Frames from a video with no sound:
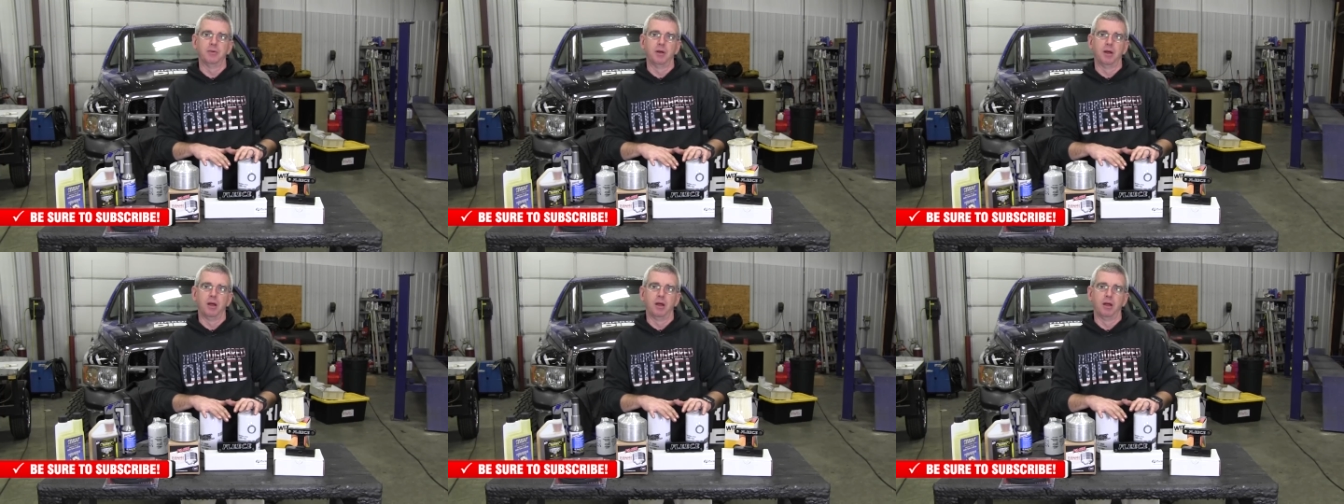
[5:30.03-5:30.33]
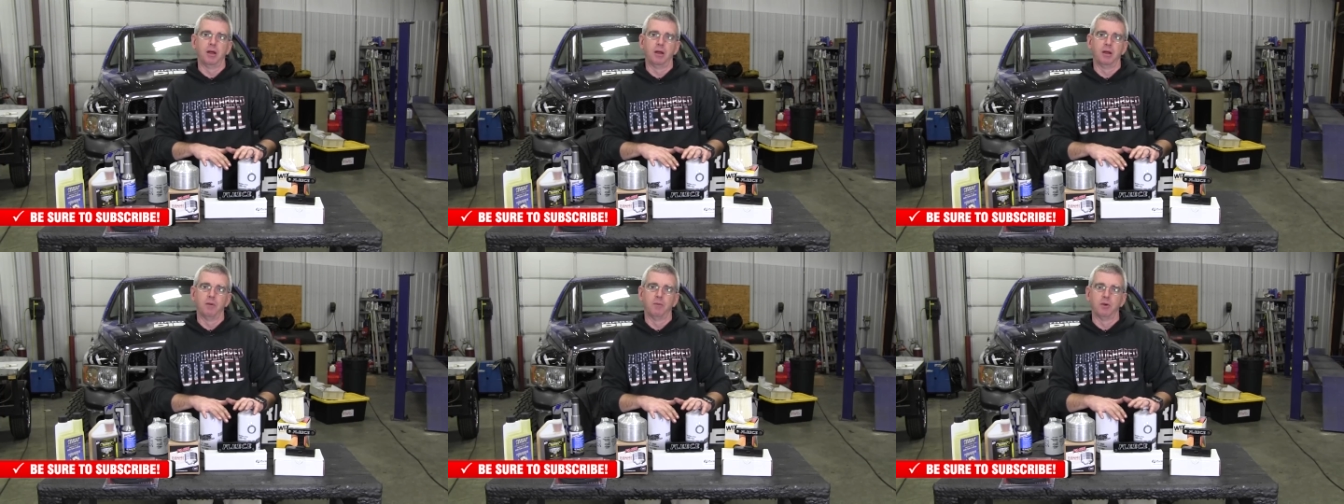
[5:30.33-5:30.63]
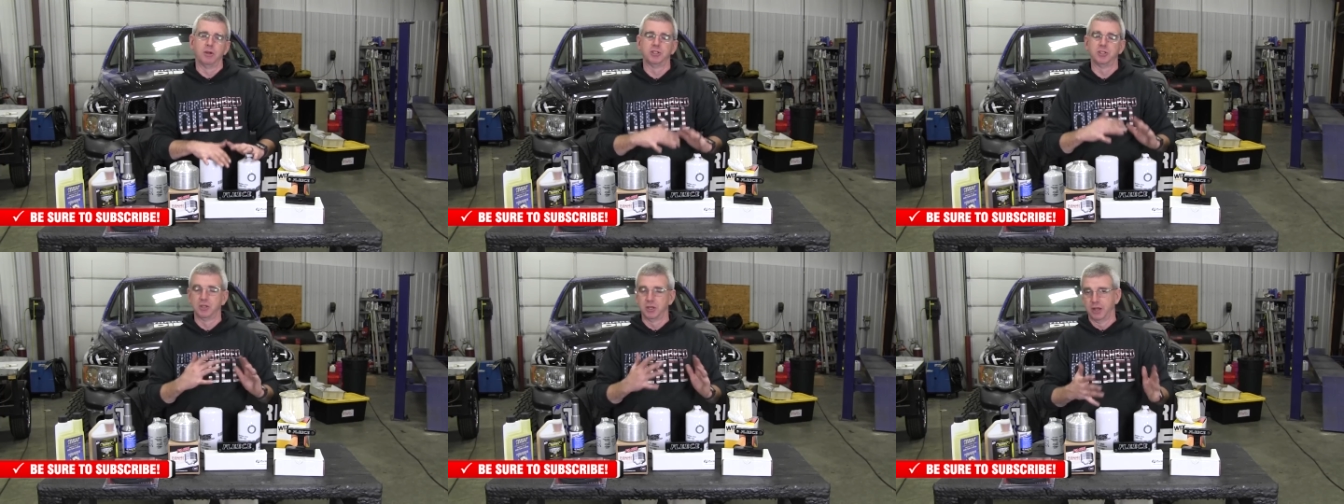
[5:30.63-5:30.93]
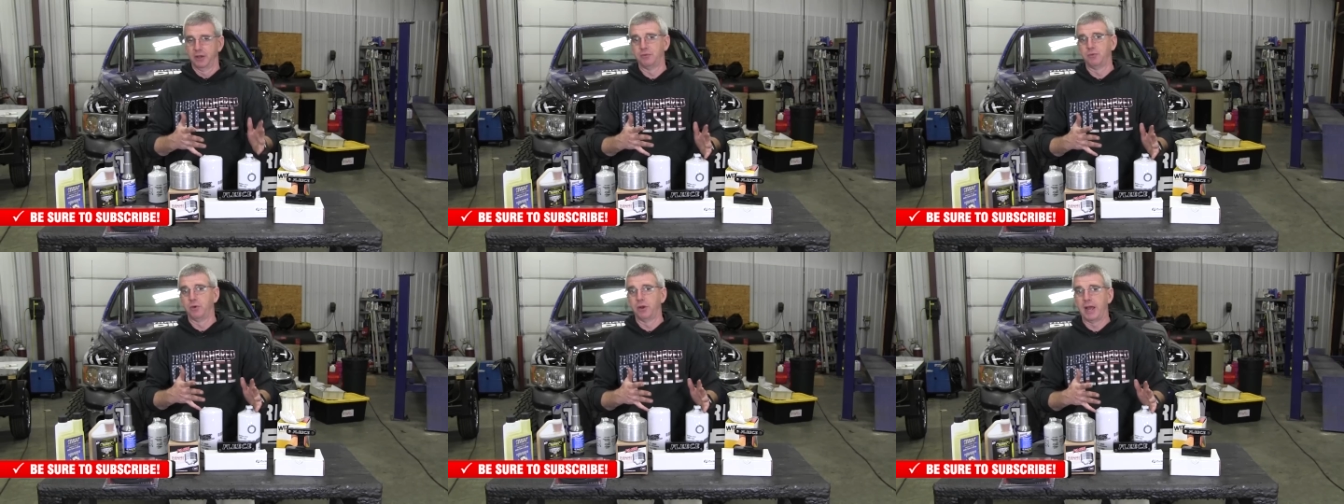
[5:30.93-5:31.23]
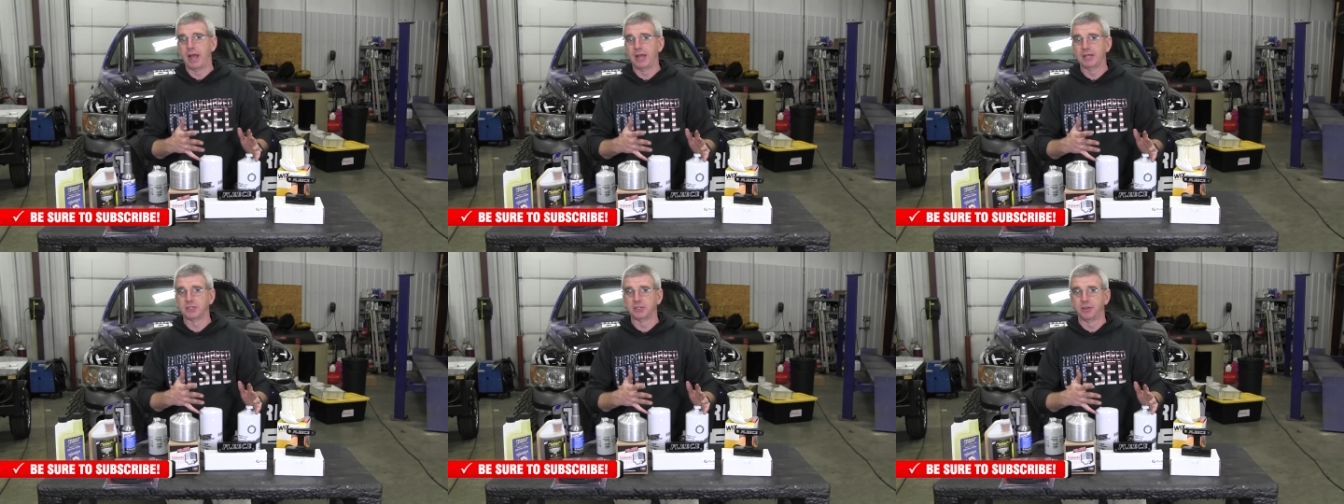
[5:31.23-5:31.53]
uh, what your loved
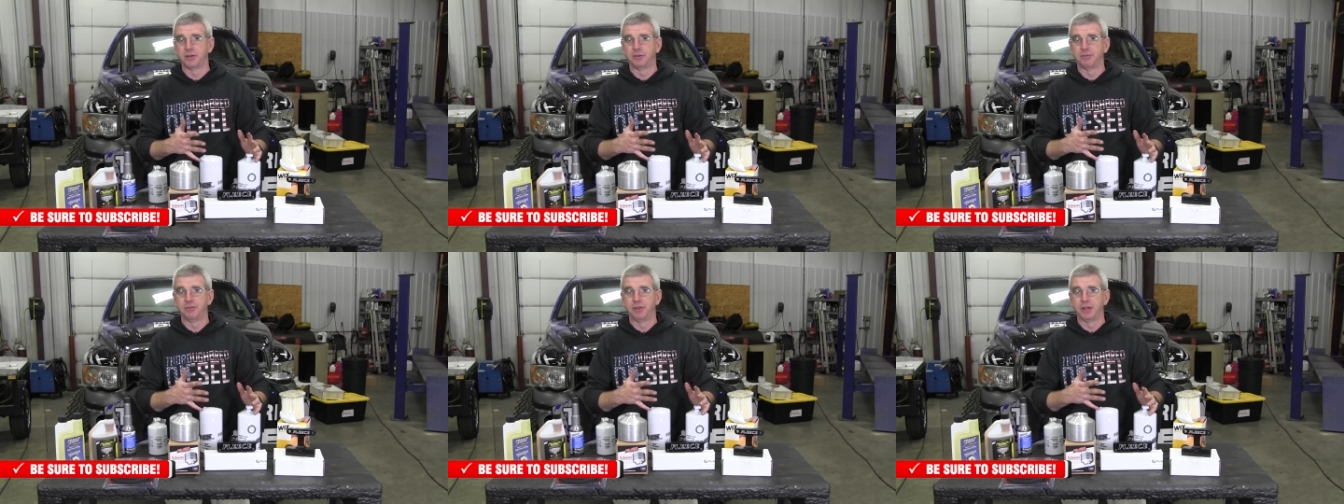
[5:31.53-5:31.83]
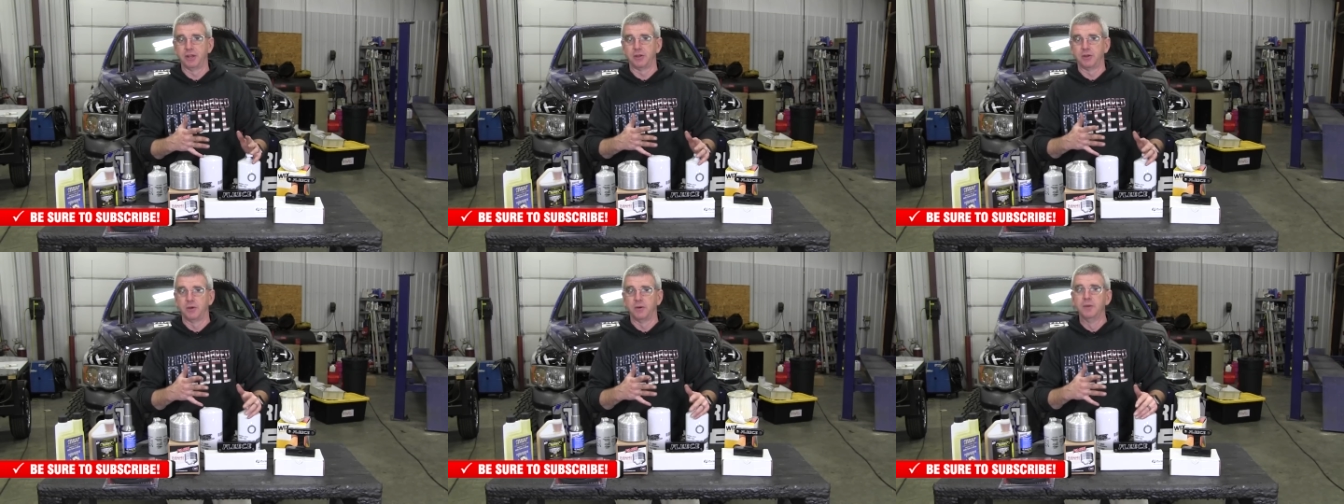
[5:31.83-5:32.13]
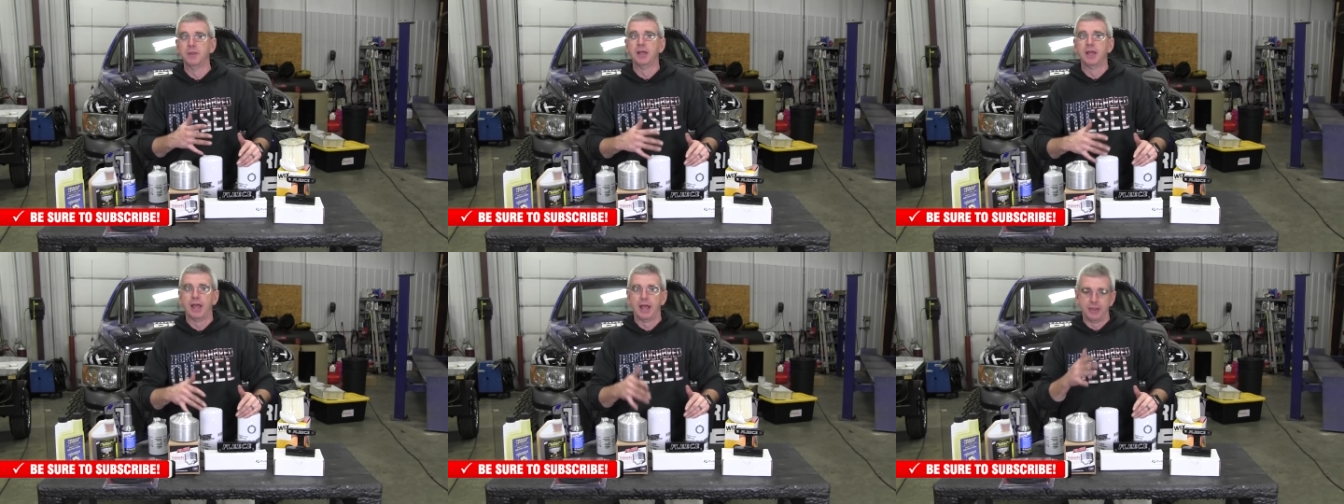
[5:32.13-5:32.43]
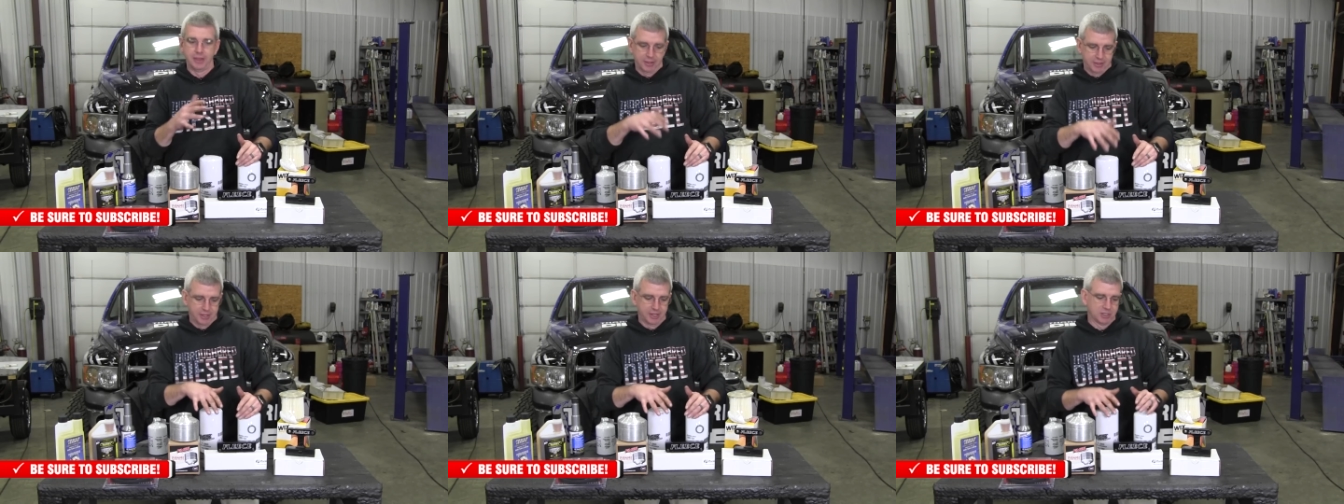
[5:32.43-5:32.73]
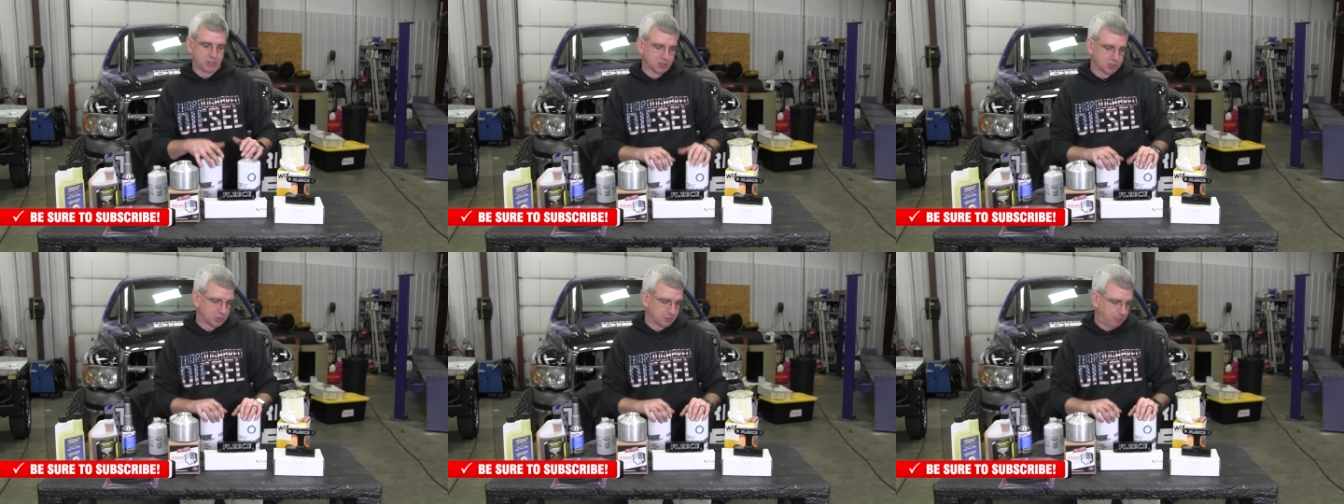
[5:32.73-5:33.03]
one has on their vehicle and that
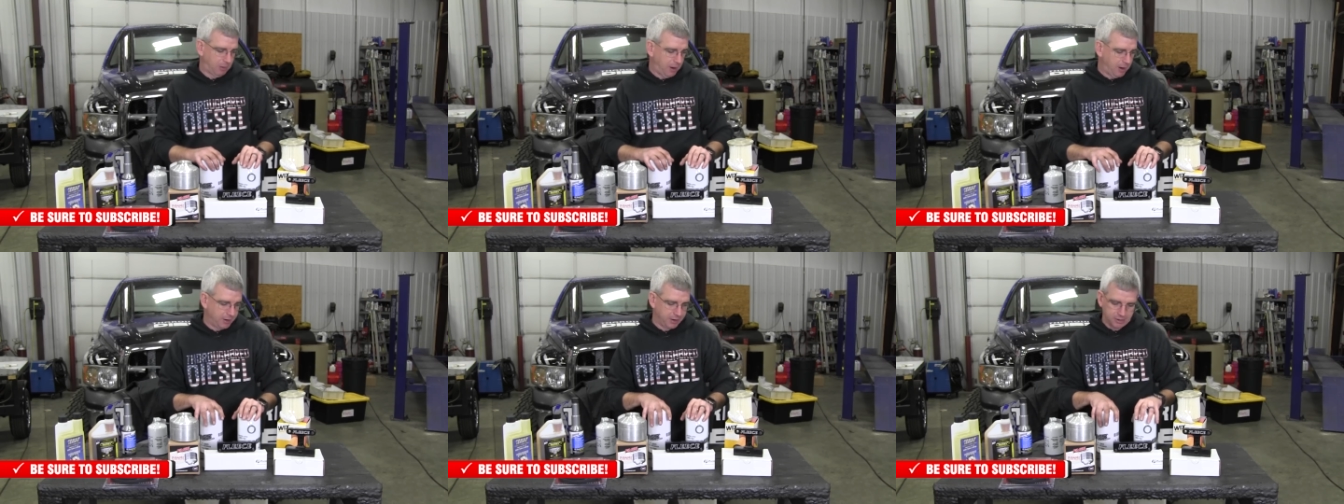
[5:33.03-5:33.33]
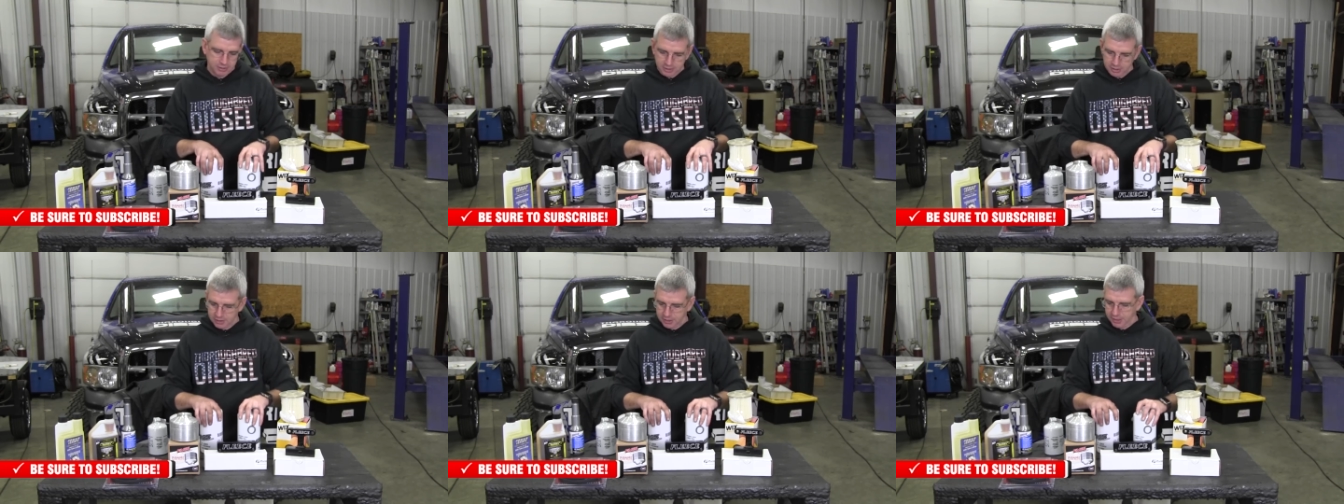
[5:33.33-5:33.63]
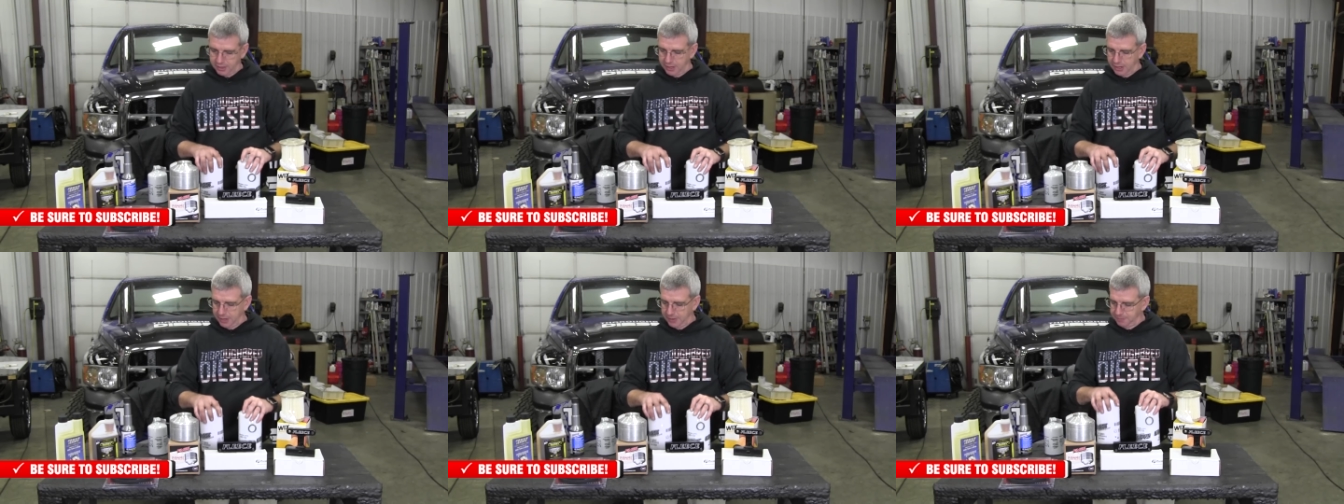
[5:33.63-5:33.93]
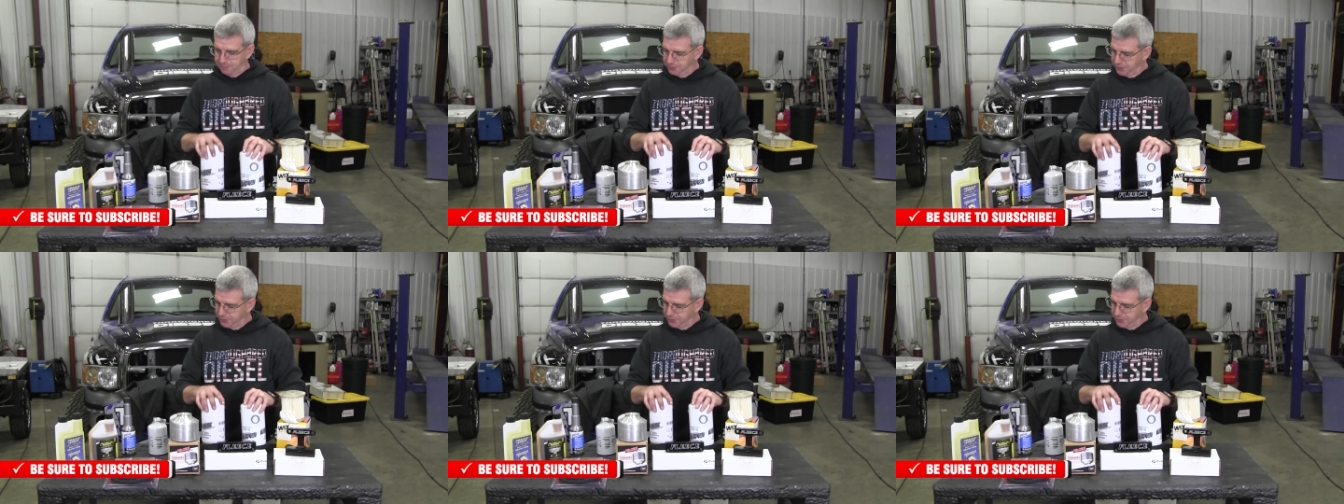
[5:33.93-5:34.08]
this is a product that they need.